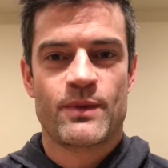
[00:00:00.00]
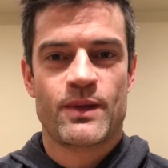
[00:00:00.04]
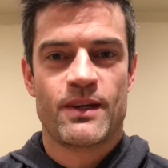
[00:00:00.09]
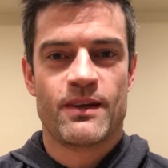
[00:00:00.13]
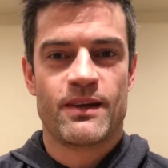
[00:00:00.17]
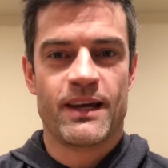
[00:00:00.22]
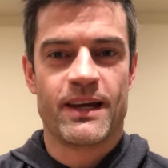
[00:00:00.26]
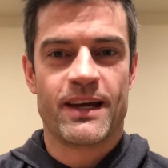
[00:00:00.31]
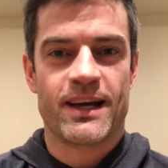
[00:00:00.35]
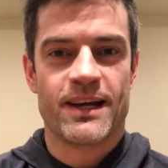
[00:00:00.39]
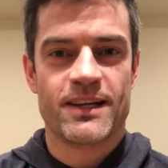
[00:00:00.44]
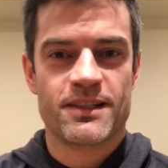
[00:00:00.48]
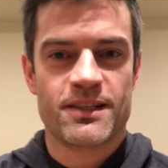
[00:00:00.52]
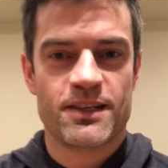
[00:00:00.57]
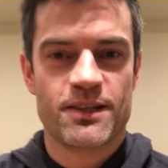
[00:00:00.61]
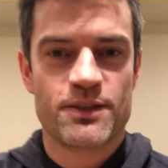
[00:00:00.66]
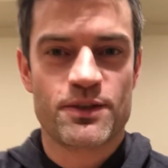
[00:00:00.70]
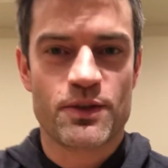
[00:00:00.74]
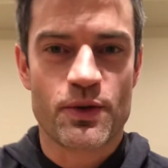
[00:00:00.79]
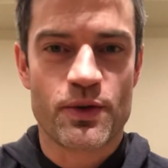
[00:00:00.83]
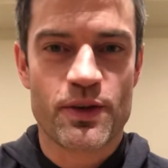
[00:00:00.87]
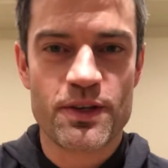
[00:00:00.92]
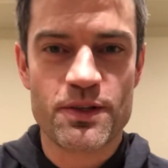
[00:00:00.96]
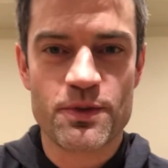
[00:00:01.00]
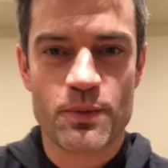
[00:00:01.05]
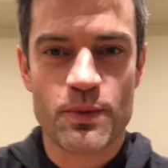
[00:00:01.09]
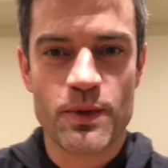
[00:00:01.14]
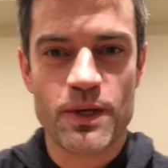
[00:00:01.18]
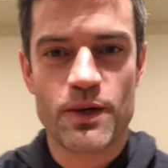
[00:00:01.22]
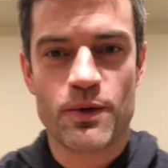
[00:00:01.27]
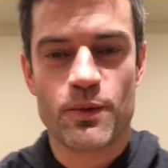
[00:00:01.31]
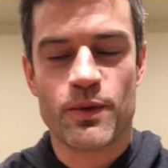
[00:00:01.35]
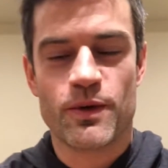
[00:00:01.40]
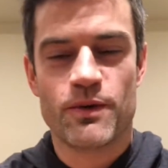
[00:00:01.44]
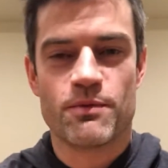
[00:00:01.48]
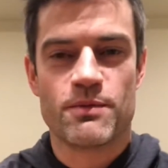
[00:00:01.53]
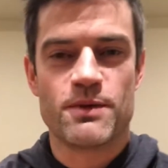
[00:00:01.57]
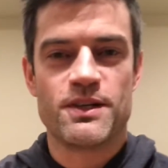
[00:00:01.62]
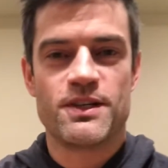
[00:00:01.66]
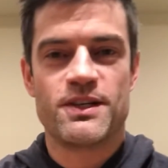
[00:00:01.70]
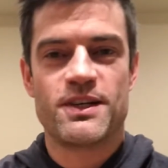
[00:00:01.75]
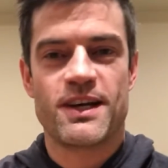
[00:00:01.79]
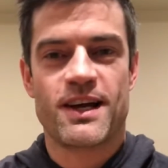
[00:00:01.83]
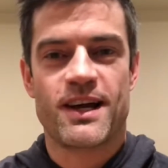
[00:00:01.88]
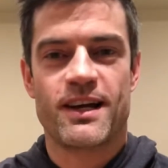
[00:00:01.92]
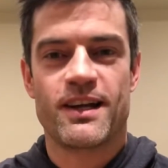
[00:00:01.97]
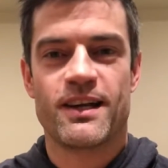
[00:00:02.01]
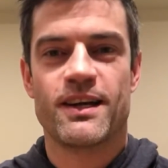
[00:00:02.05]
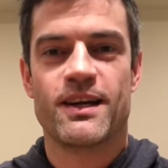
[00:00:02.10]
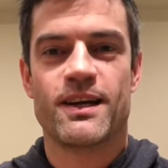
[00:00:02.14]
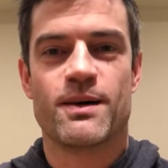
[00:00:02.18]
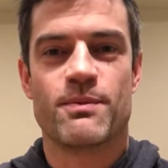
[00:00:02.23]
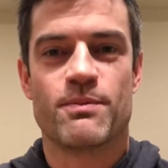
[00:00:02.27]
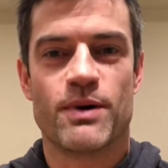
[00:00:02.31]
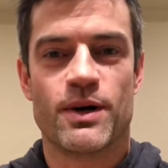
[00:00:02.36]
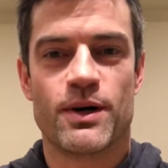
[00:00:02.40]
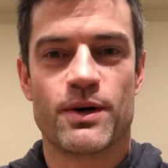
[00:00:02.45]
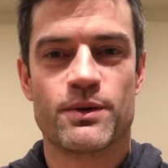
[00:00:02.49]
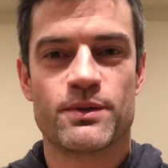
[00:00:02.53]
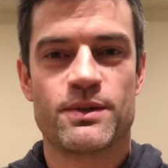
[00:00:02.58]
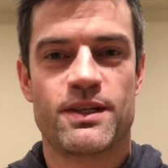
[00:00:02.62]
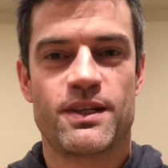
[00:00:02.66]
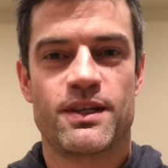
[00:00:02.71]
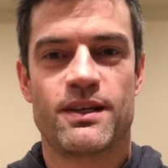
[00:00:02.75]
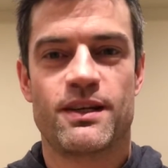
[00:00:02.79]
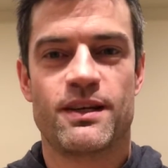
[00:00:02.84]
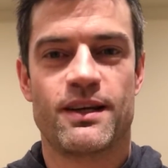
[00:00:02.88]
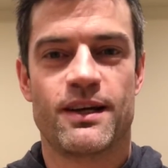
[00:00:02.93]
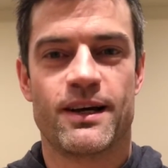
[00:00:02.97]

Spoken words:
Hey guys, so this week we've been chatting about